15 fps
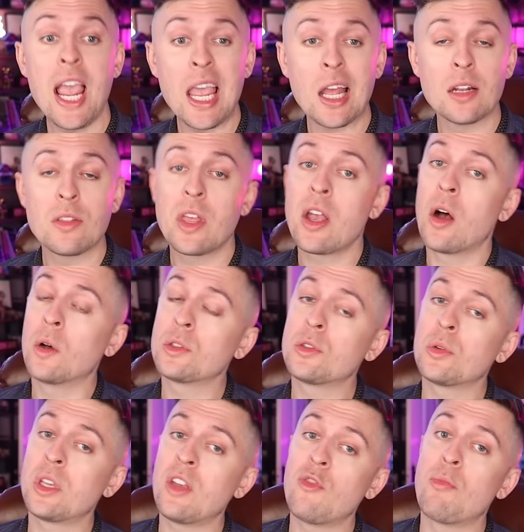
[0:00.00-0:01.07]
and they
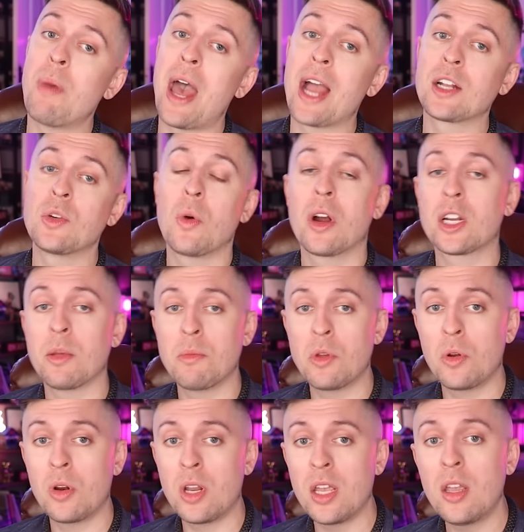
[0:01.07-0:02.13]
also give back to our
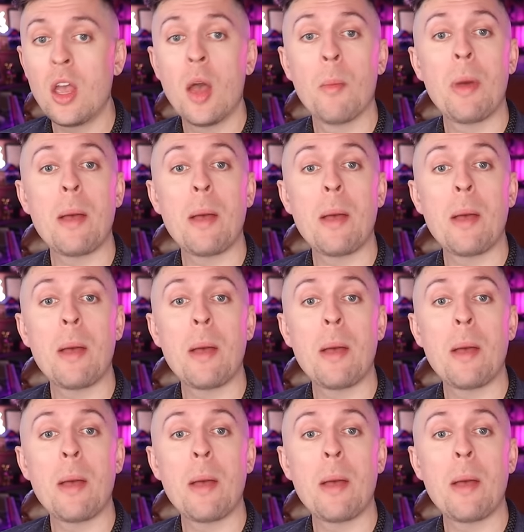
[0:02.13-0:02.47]
community